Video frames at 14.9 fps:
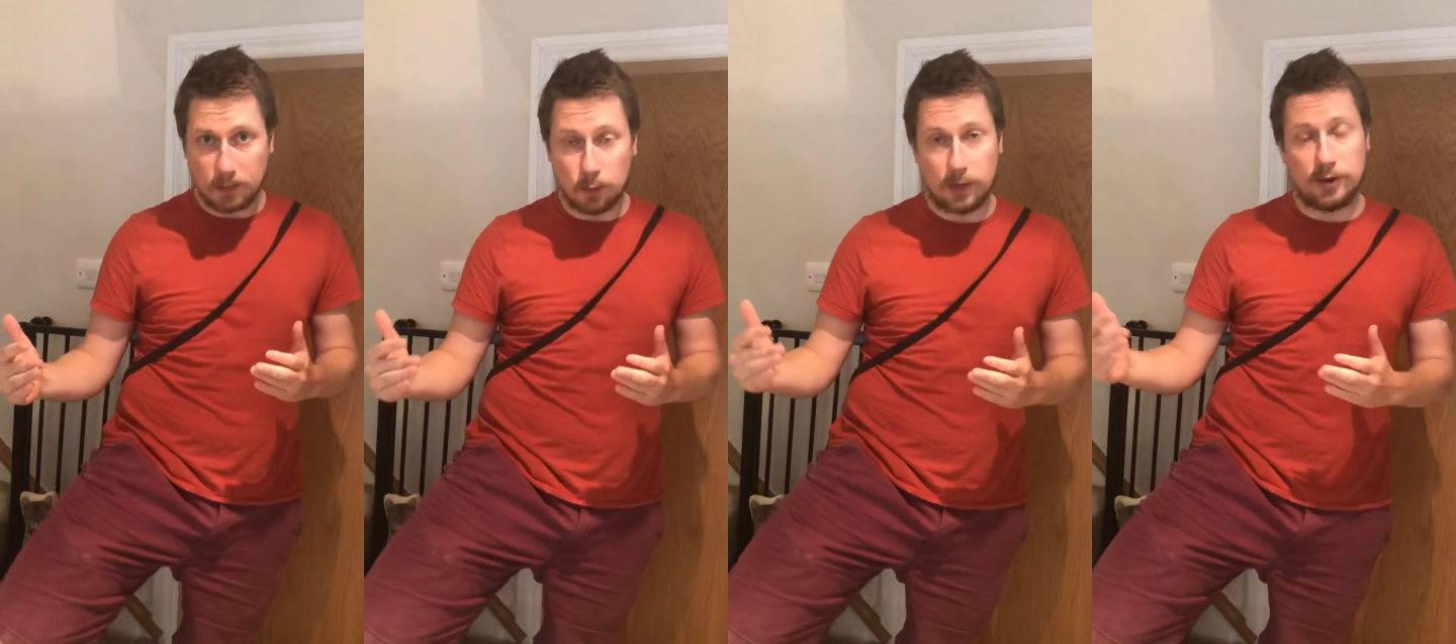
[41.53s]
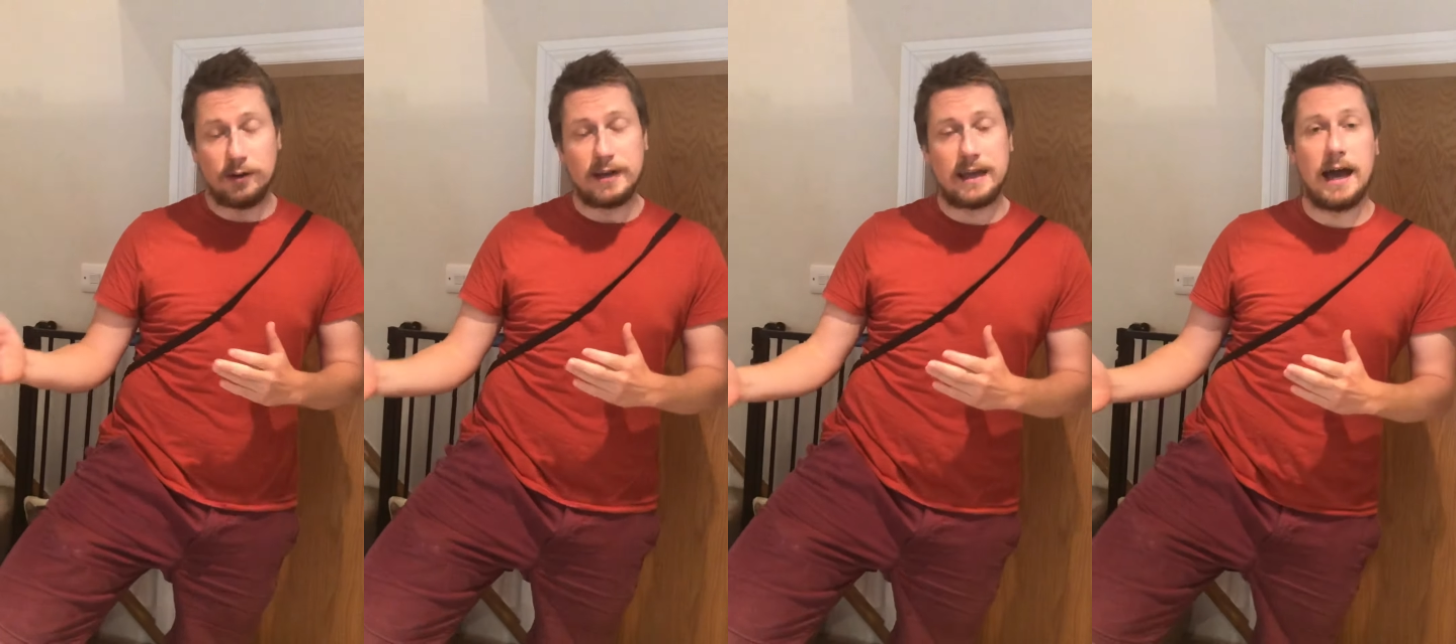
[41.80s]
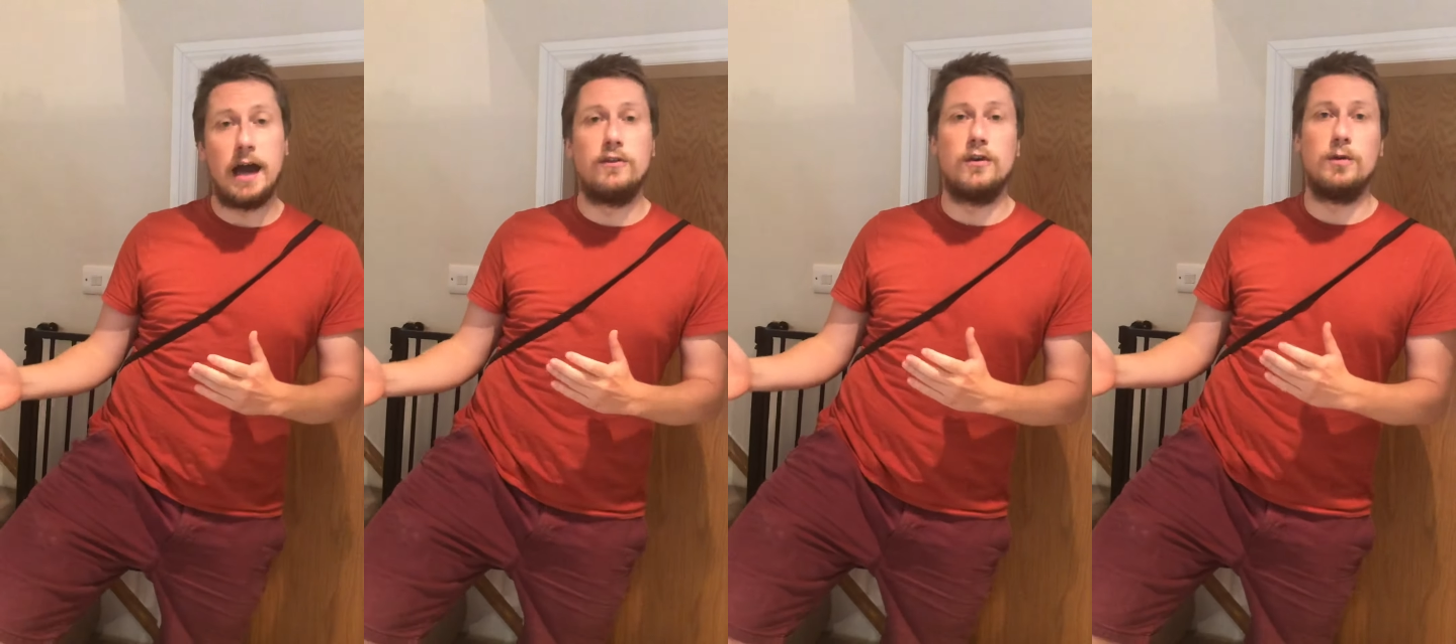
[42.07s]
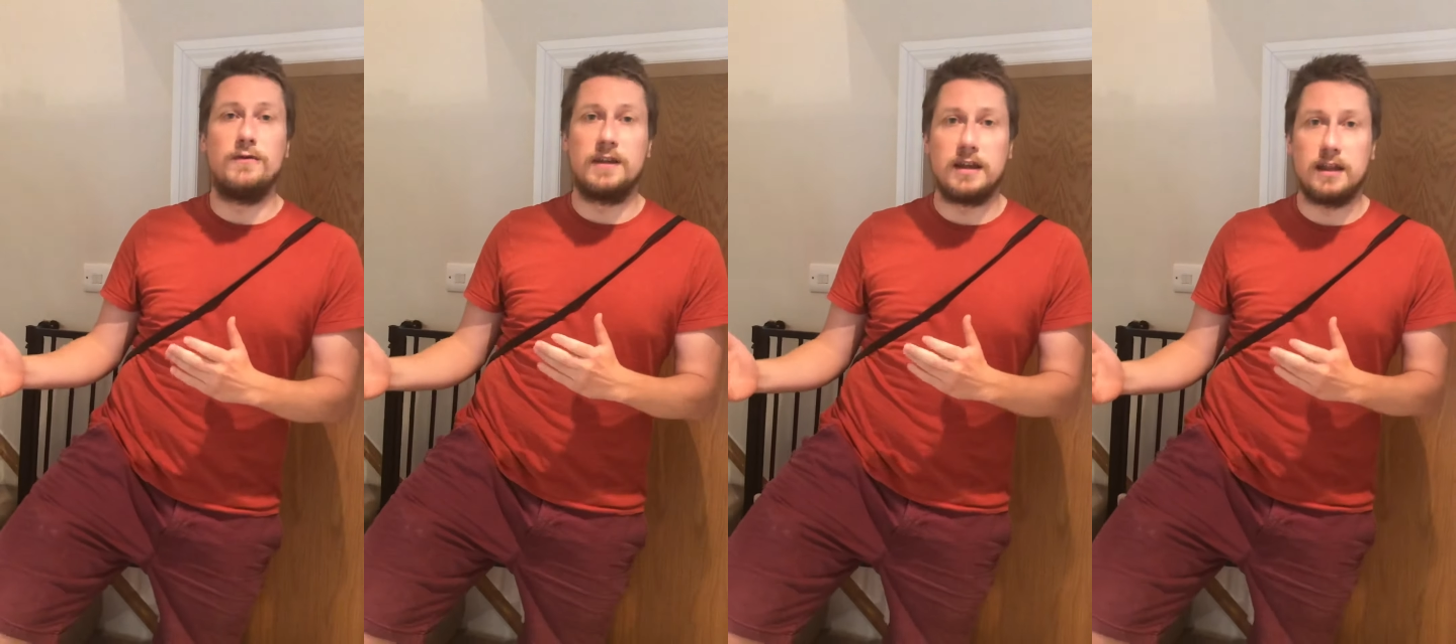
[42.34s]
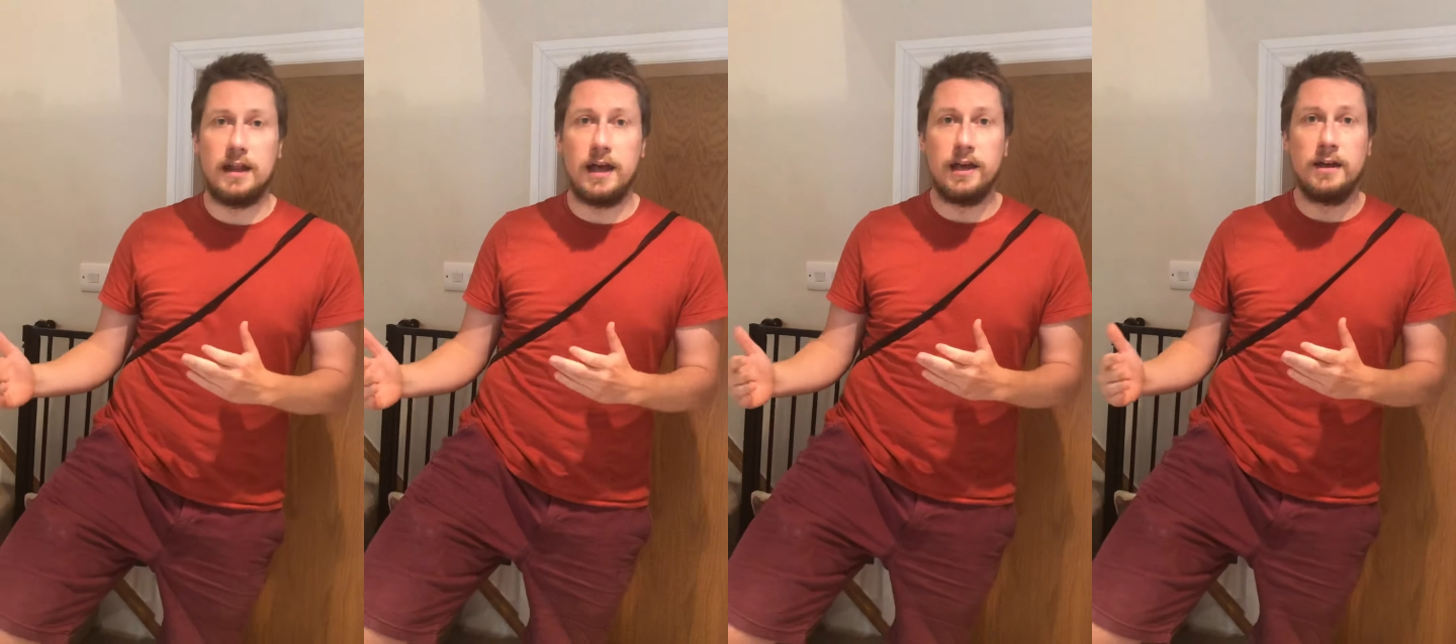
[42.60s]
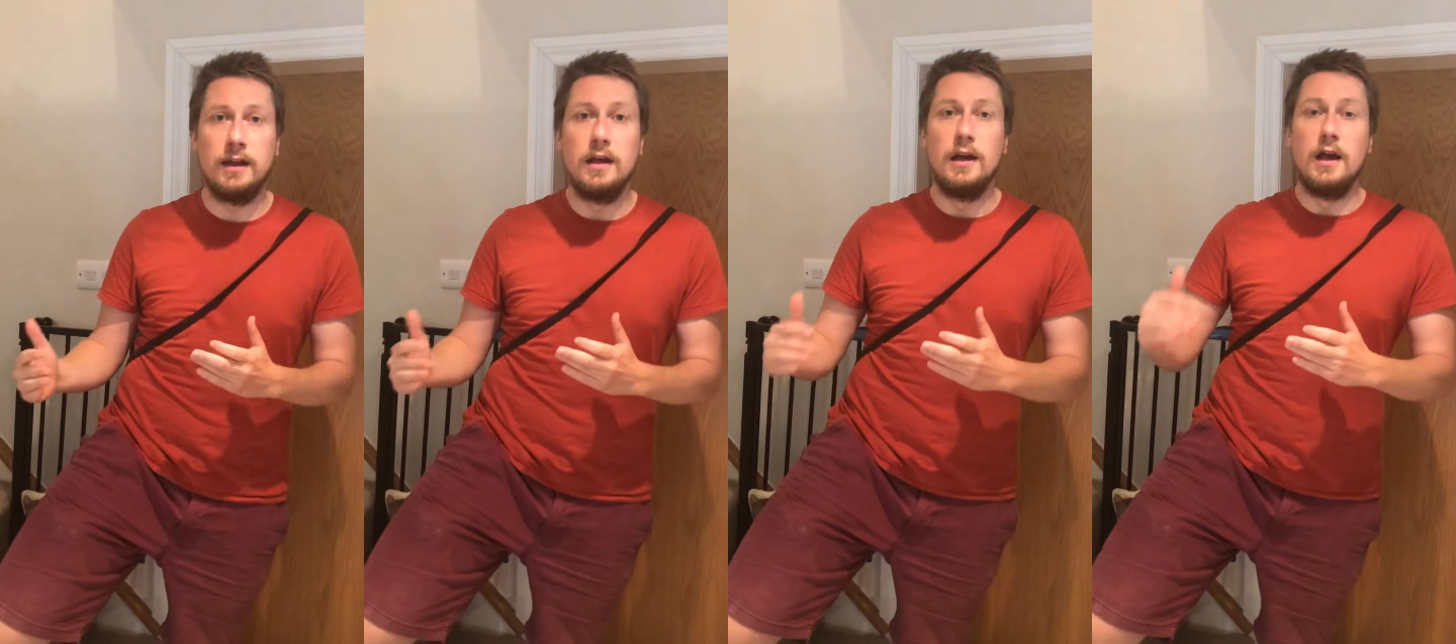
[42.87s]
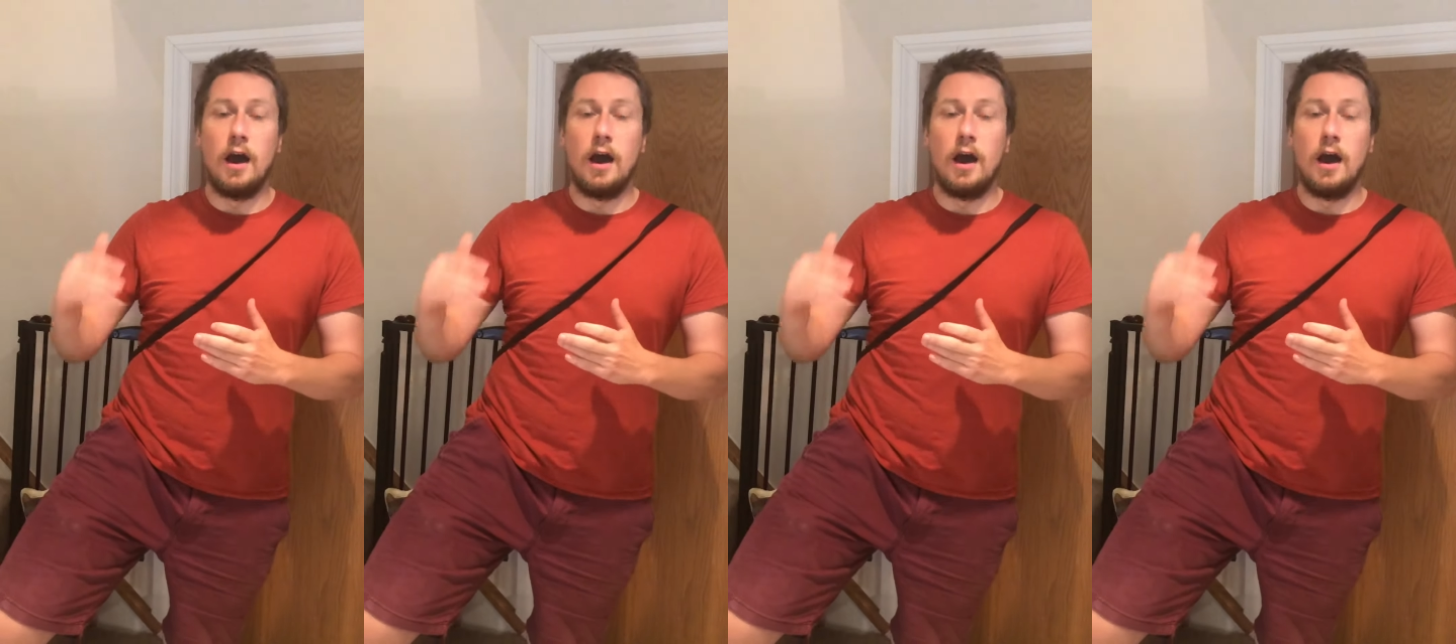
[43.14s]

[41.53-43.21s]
when they're a guide dog with a client,